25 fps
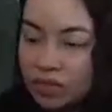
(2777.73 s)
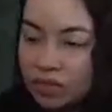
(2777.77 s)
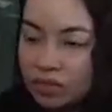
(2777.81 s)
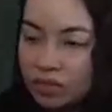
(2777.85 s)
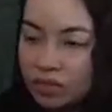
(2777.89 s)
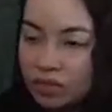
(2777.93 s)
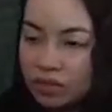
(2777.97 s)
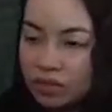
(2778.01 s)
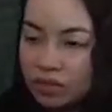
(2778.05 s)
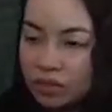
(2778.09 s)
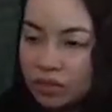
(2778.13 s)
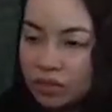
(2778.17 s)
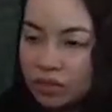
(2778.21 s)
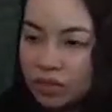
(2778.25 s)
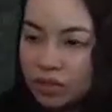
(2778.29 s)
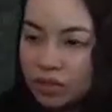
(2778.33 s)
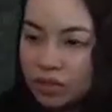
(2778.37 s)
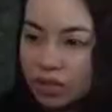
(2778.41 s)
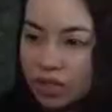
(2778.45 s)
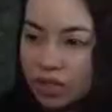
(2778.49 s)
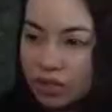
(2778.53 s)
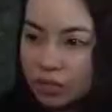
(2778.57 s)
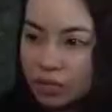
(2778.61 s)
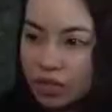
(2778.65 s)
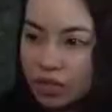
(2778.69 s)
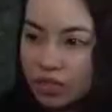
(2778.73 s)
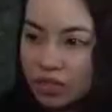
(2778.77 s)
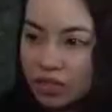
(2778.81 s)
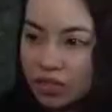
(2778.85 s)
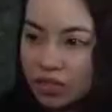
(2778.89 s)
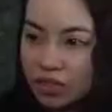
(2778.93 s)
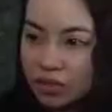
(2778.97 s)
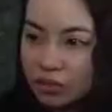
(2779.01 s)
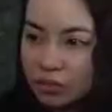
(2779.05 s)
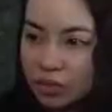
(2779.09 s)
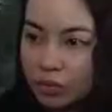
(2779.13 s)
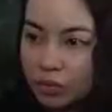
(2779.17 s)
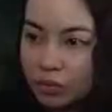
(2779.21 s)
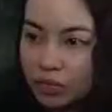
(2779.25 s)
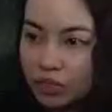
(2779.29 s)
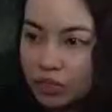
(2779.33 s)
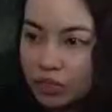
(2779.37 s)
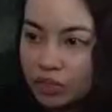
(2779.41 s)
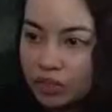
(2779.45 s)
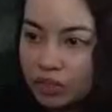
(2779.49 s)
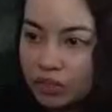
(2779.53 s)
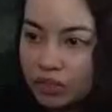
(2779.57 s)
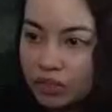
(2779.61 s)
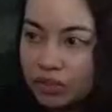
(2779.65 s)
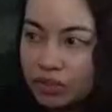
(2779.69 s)
We'll just keep this up.
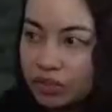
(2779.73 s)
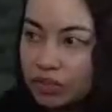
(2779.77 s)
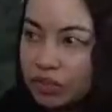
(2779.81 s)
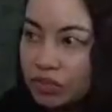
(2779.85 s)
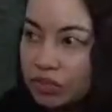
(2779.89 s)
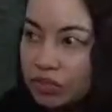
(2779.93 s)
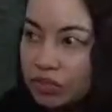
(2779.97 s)
Whoops.